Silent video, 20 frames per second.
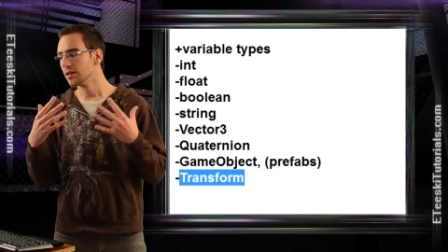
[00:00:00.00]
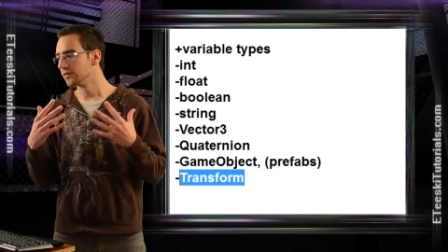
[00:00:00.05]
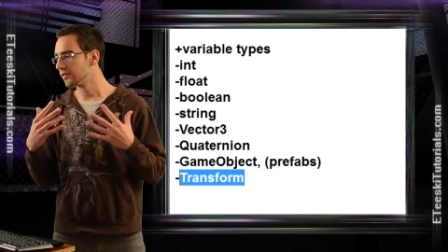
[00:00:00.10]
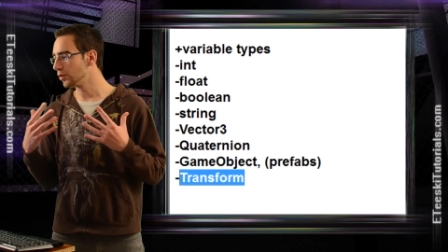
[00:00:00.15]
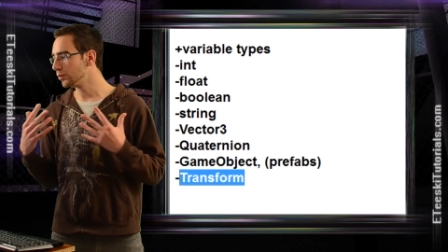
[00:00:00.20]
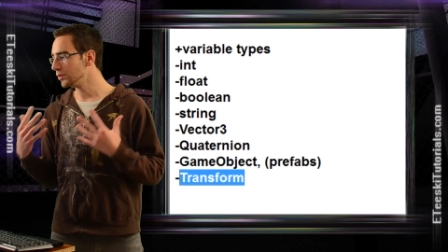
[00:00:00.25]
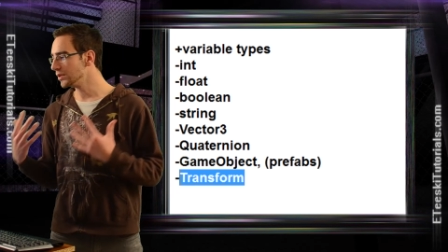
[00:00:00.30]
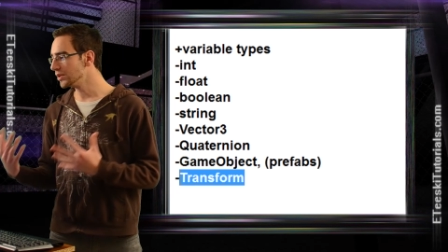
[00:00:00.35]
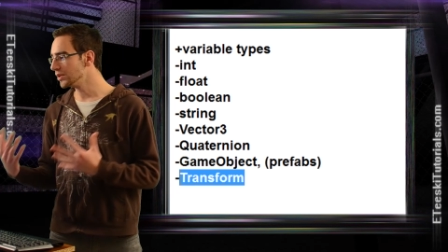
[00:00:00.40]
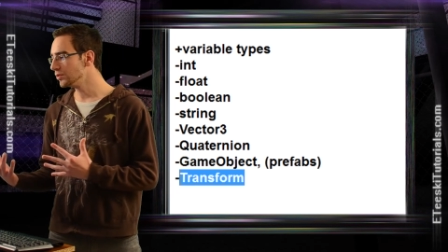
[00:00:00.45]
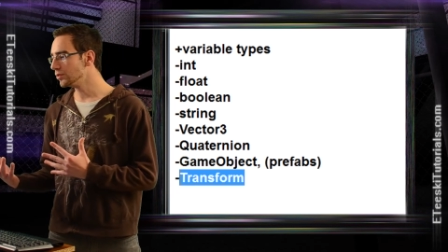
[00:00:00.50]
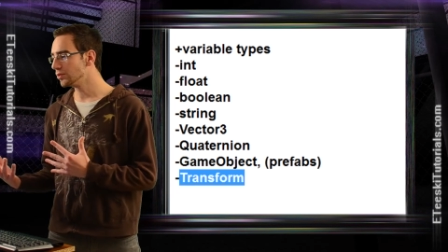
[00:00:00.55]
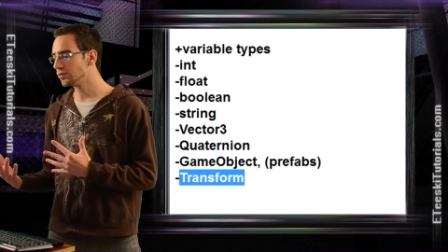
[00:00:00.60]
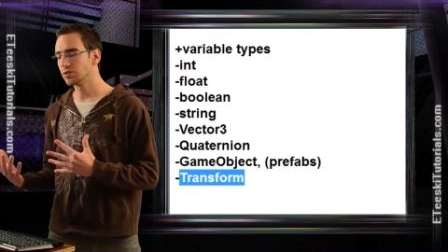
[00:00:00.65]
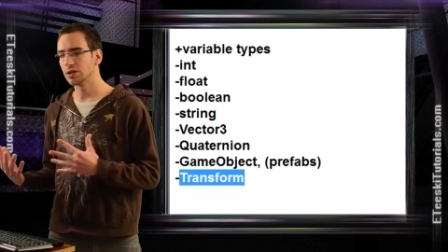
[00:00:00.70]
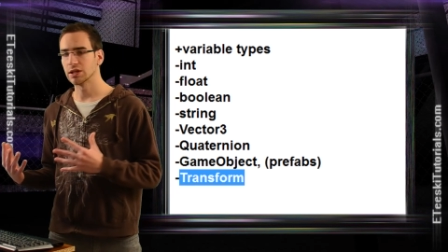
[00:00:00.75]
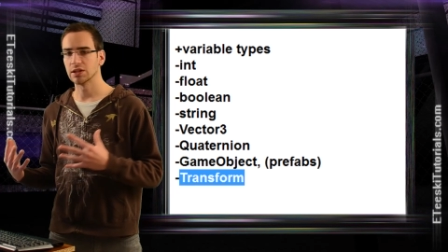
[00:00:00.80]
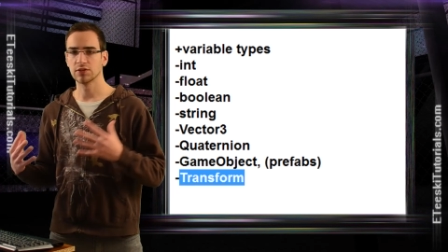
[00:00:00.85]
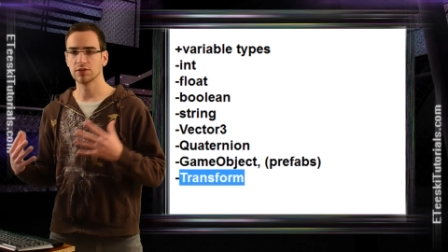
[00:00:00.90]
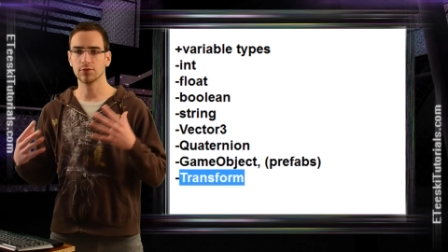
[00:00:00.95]
So when you do a
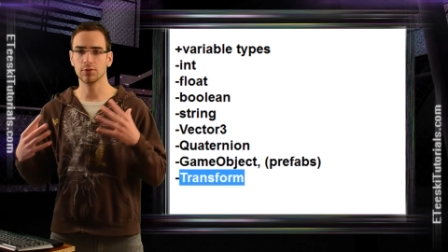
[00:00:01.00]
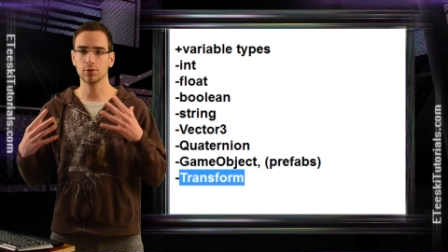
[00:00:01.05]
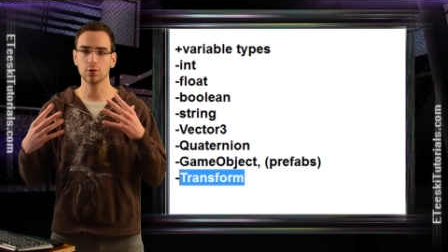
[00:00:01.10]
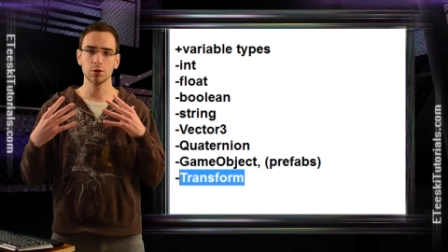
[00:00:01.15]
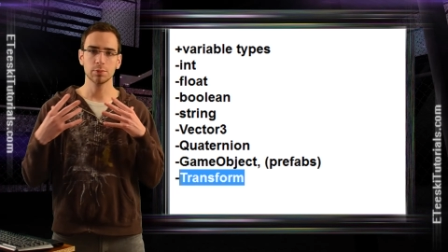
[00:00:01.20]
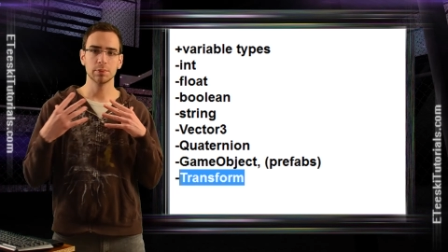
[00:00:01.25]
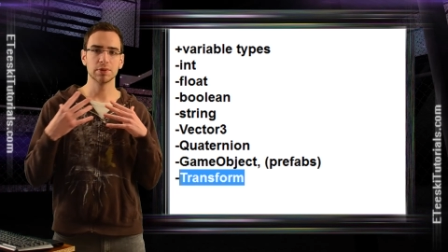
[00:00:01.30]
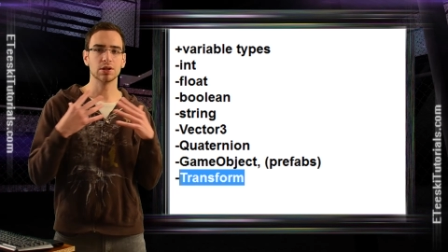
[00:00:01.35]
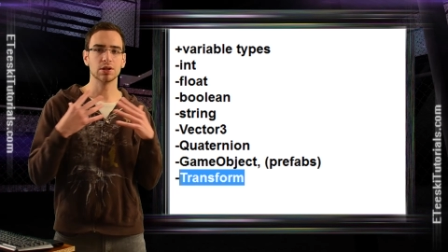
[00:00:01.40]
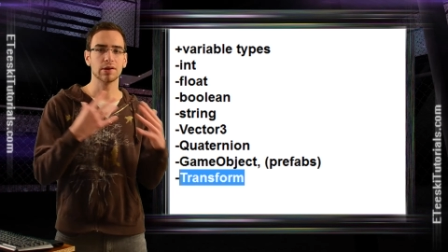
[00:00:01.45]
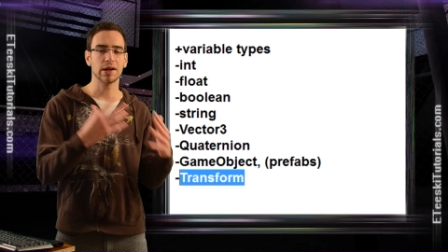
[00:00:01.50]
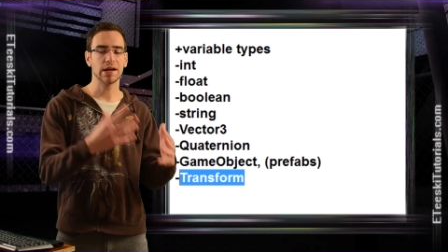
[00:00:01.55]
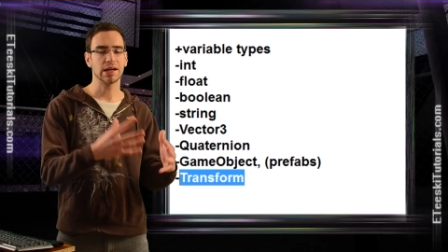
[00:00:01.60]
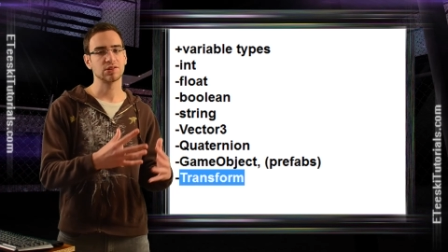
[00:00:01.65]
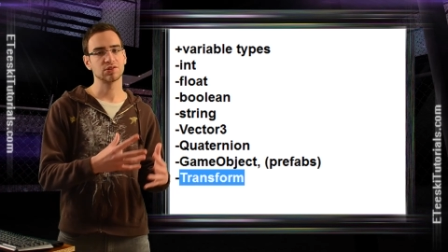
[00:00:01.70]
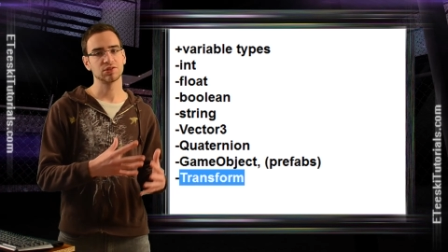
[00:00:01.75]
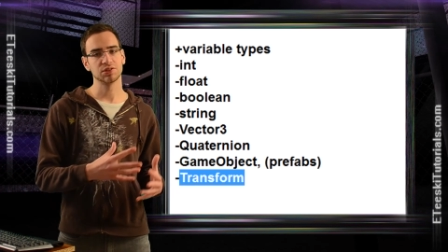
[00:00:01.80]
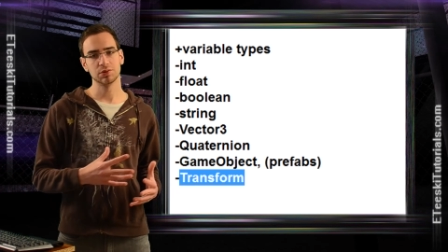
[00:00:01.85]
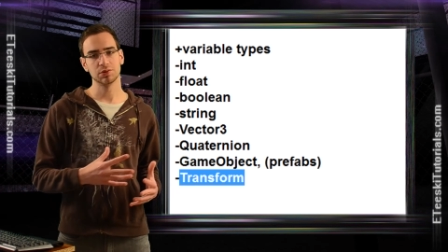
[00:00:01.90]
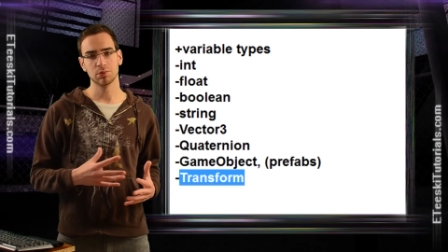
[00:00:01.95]
transform, you're
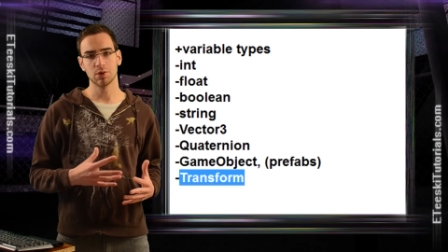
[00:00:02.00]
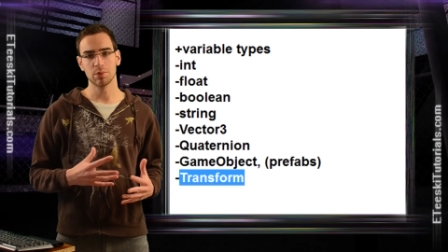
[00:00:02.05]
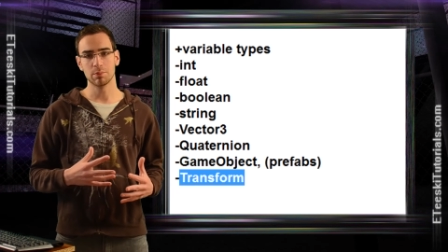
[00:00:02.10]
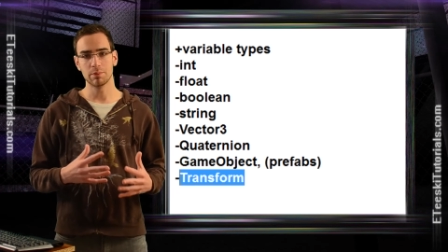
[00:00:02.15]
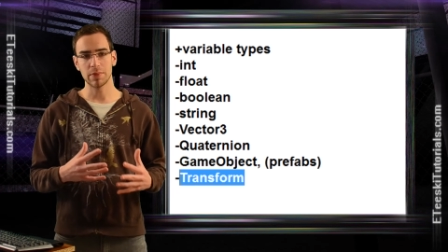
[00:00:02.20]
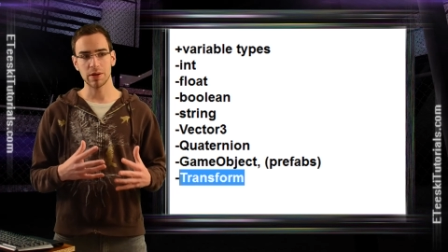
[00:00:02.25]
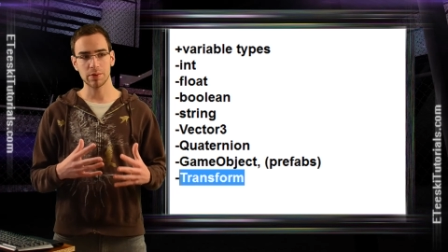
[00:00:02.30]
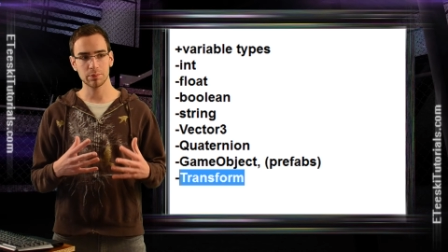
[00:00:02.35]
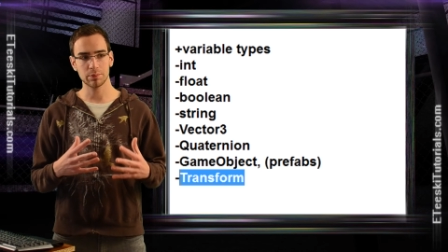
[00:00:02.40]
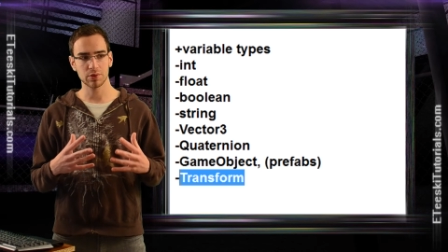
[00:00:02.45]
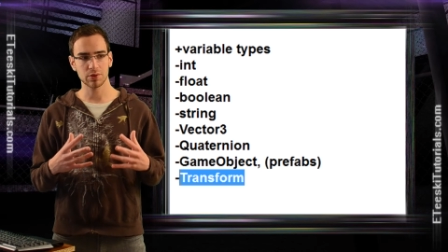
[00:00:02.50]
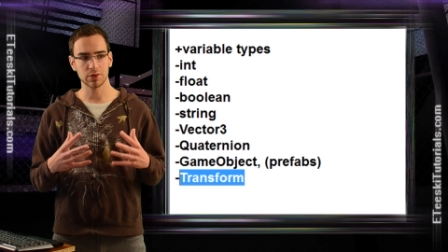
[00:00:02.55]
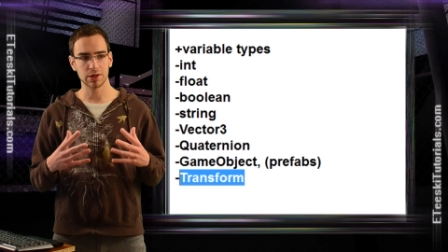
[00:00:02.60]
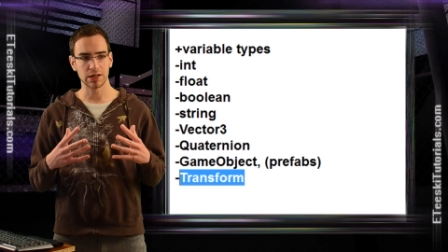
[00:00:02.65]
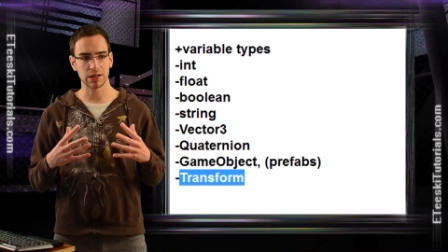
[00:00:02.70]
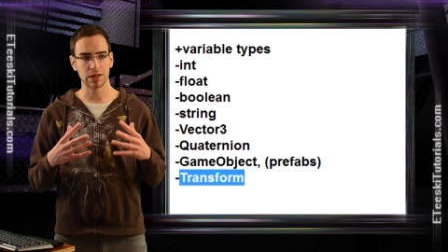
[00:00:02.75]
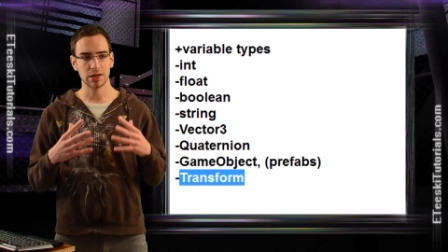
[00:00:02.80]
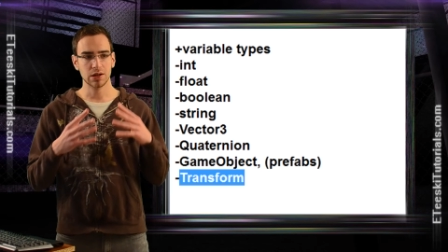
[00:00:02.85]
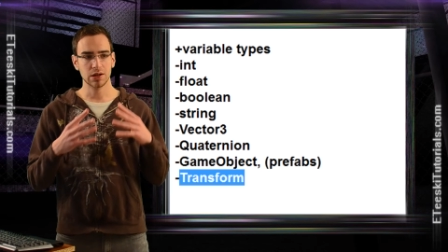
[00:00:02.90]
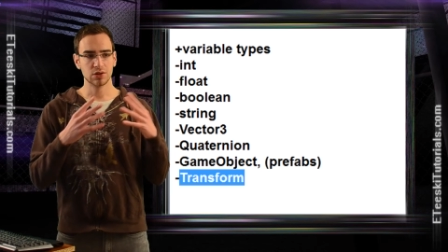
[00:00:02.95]
actually
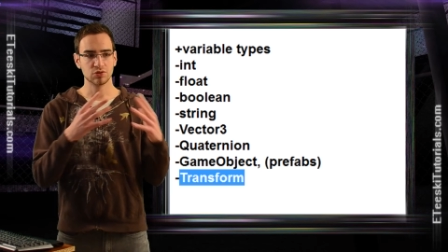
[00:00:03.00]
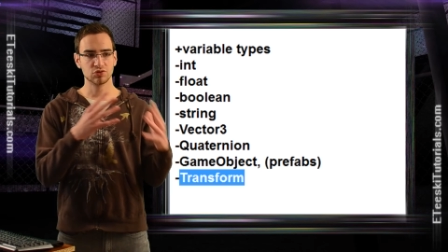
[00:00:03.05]
remembering